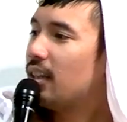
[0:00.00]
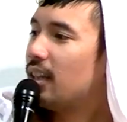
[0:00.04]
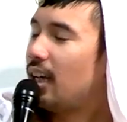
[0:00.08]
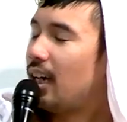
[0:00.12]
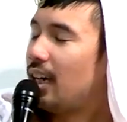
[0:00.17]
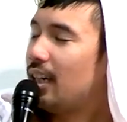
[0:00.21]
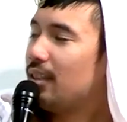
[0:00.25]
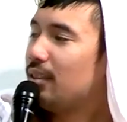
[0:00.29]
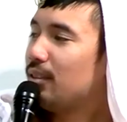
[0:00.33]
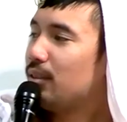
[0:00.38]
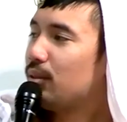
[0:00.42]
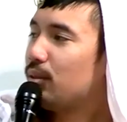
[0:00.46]

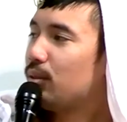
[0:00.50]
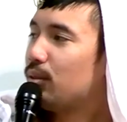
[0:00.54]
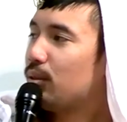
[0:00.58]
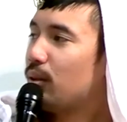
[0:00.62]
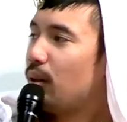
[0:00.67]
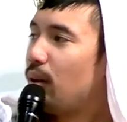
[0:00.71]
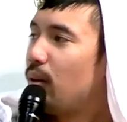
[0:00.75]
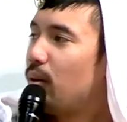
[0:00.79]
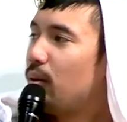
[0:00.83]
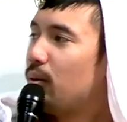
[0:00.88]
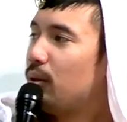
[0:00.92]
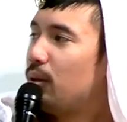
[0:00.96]
That is
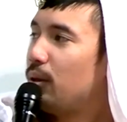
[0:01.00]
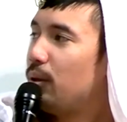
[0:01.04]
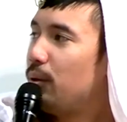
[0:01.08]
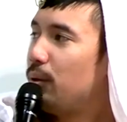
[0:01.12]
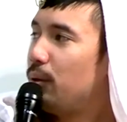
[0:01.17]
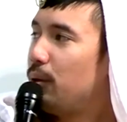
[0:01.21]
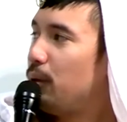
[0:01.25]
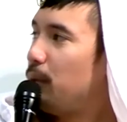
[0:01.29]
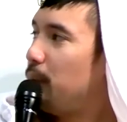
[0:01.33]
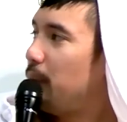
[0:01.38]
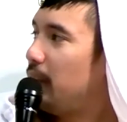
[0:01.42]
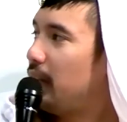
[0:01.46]
so
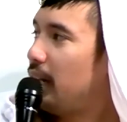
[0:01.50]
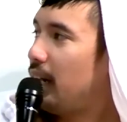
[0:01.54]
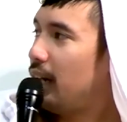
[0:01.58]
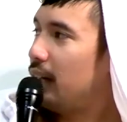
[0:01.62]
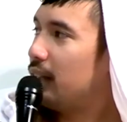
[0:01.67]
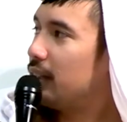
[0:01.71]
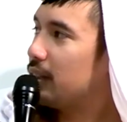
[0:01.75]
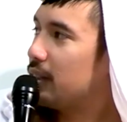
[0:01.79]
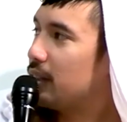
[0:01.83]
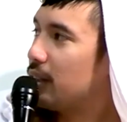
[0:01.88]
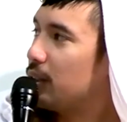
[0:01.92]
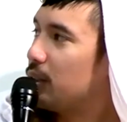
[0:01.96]
cuckoo
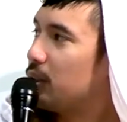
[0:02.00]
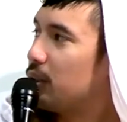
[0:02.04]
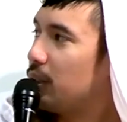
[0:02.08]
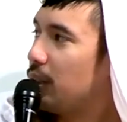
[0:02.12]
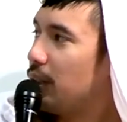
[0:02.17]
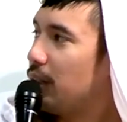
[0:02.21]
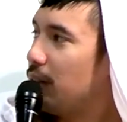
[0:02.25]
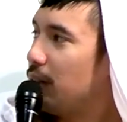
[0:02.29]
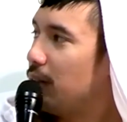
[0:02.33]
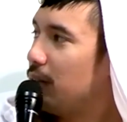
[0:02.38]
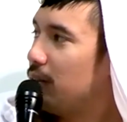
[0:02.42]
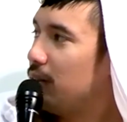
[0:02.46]
bananas
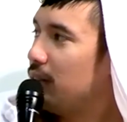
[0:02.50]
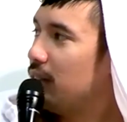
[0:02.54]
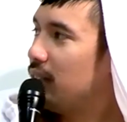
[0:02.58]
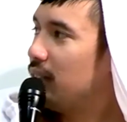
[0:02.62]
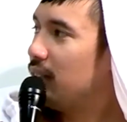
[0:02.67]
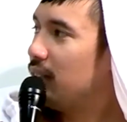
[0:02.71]
kachoo.